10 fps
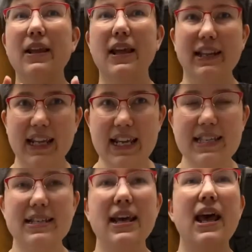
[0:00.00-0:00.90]
at
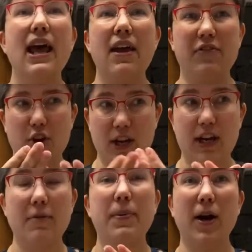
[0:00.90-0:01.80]
least, if you're
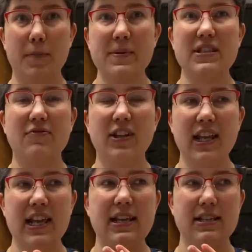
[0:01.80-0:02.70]
gonna
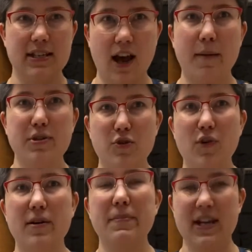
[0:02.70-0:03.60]
purposefully stop
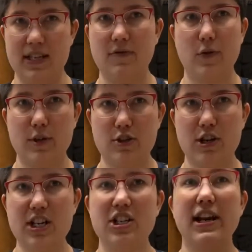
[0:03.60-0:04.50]
short because of a
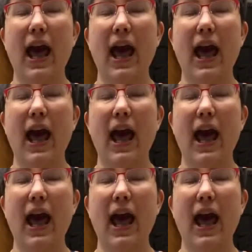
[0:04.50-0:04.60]
restriction,